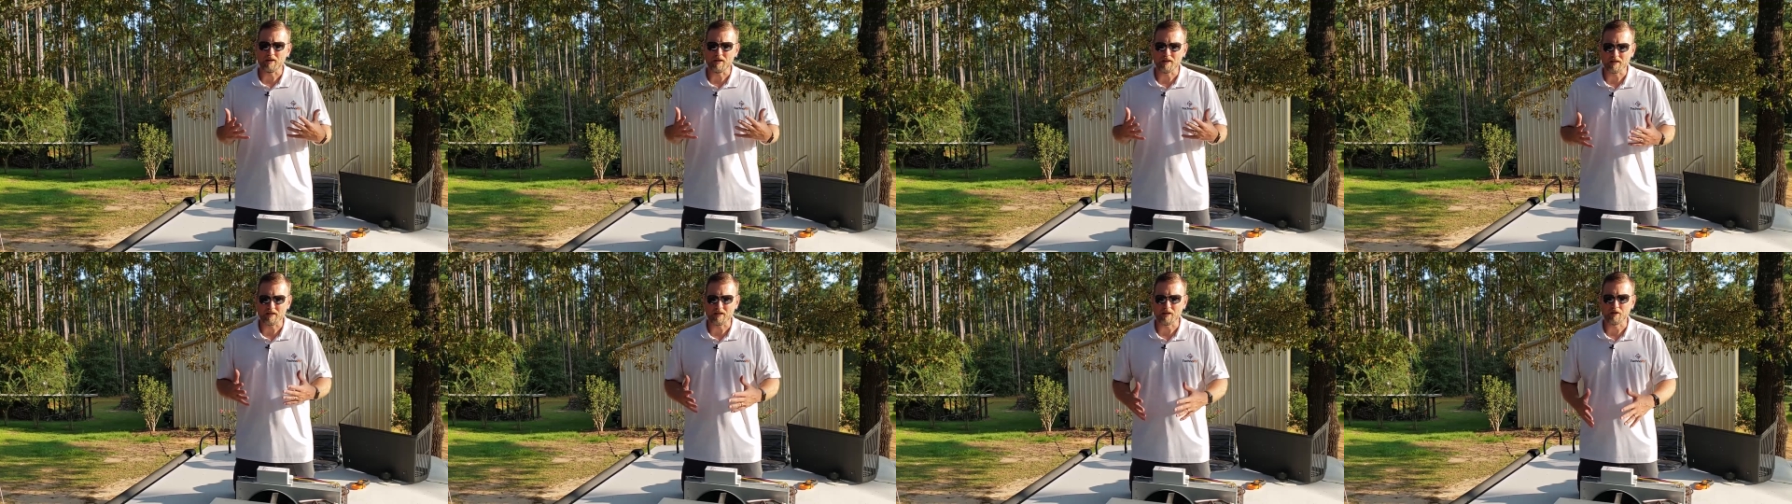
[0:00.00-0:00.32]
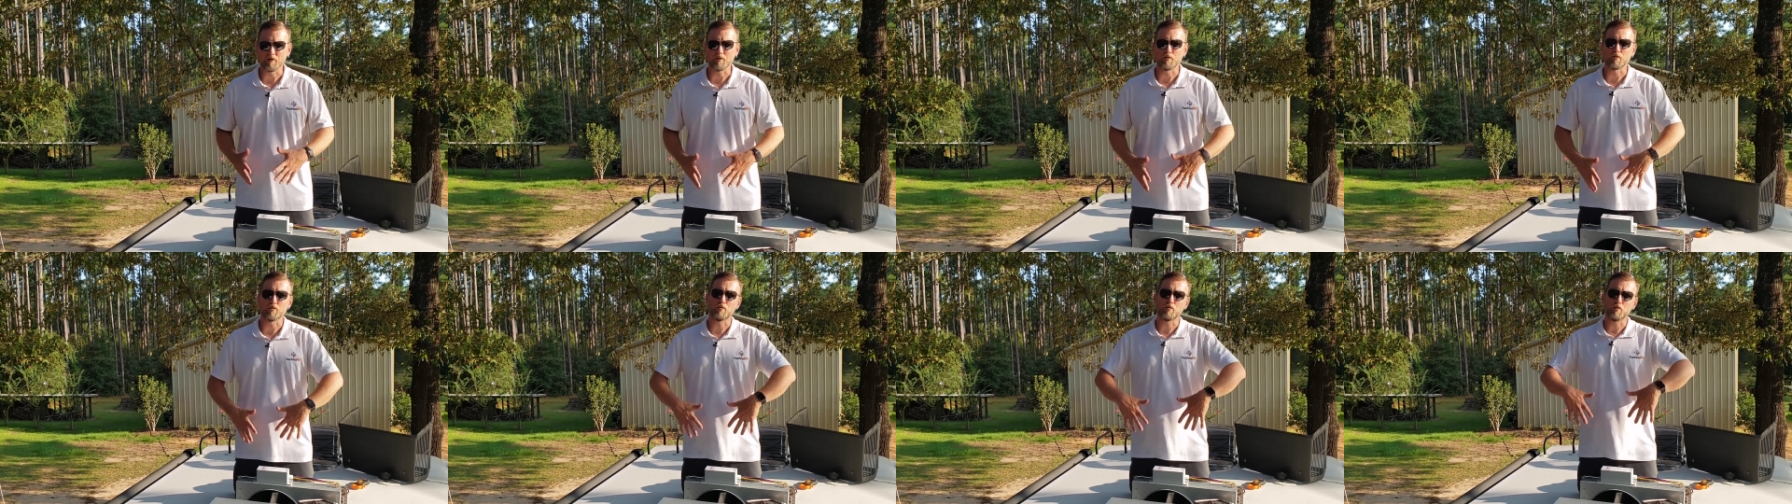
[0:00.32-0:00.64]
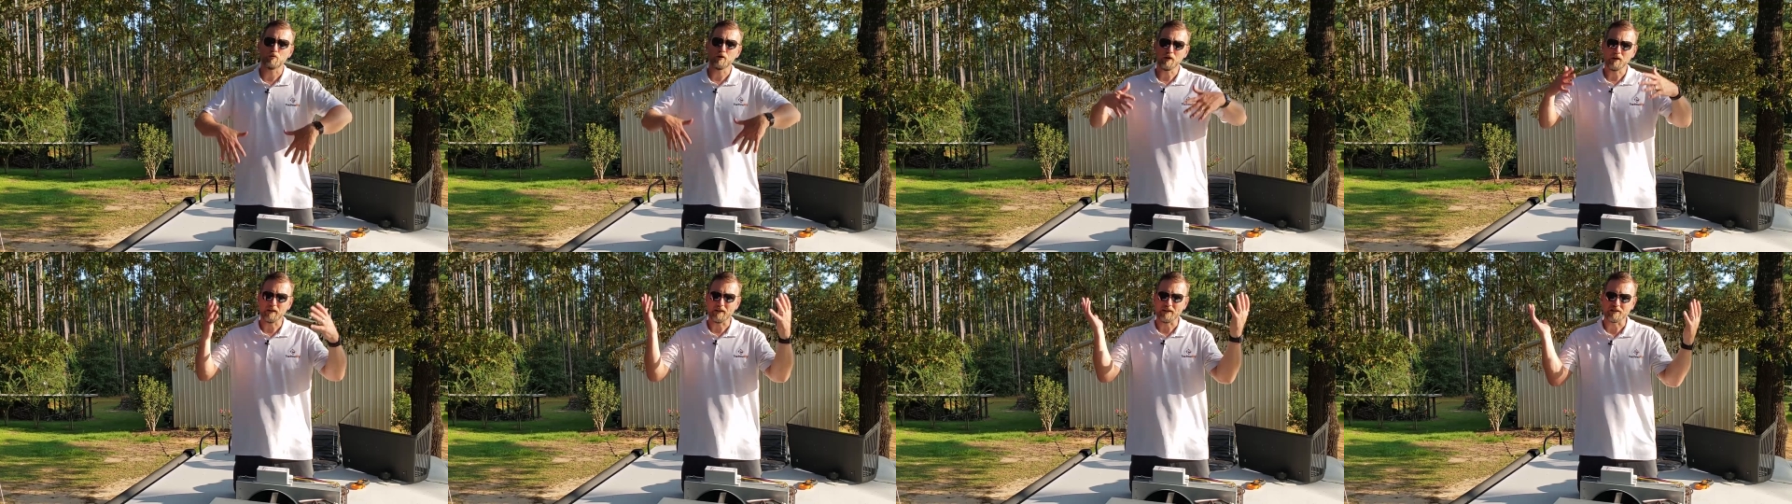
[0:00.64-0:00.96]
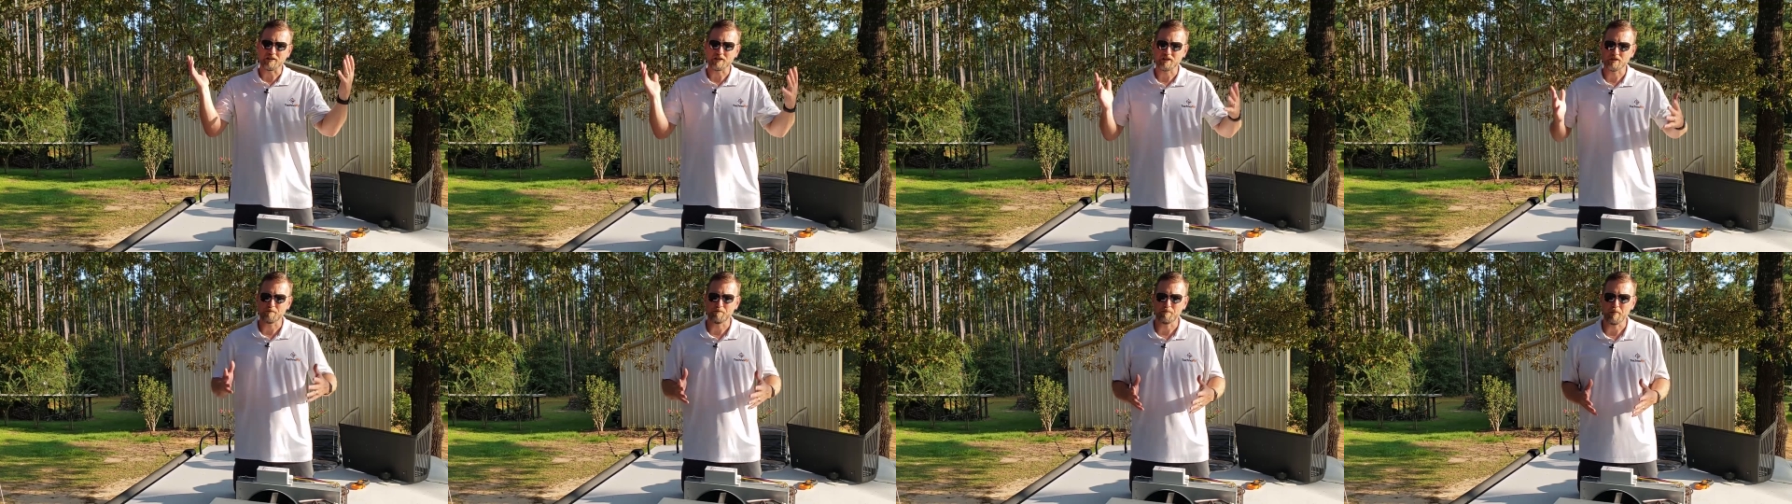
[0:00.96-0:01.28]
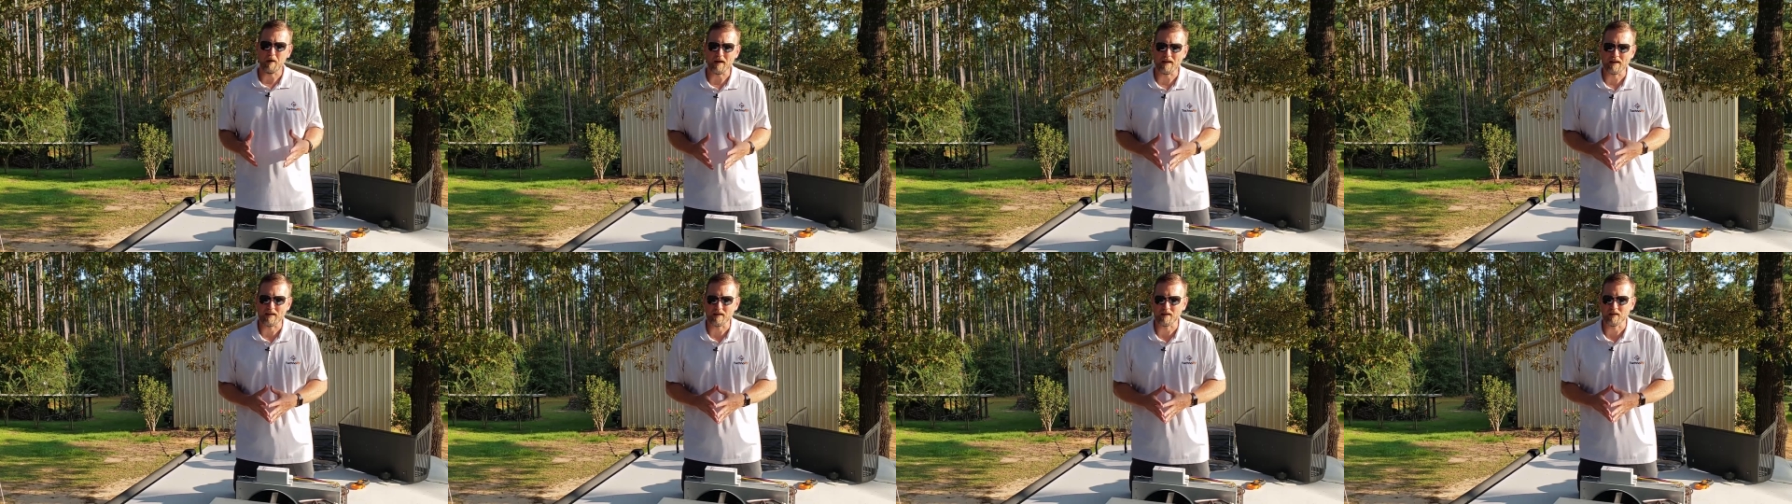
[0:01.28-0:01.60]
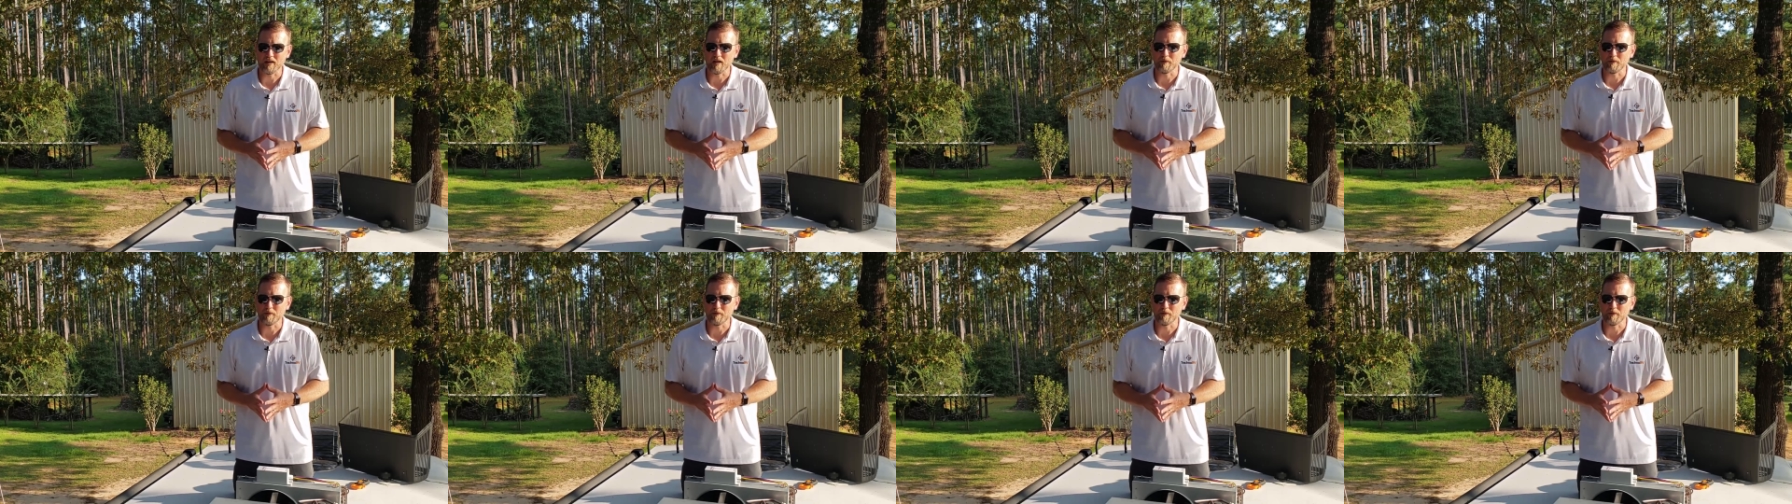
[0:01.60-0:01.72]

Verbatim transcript: it can really spike